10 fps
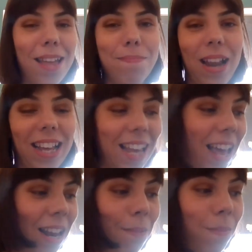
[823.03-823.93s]
blanket
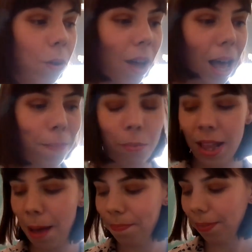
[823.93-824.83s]
and I'm quite happy with
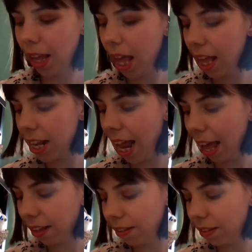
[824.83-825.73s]
that.
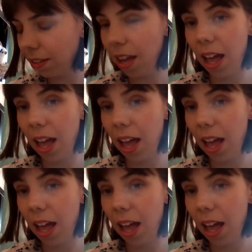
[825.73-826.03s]
Next,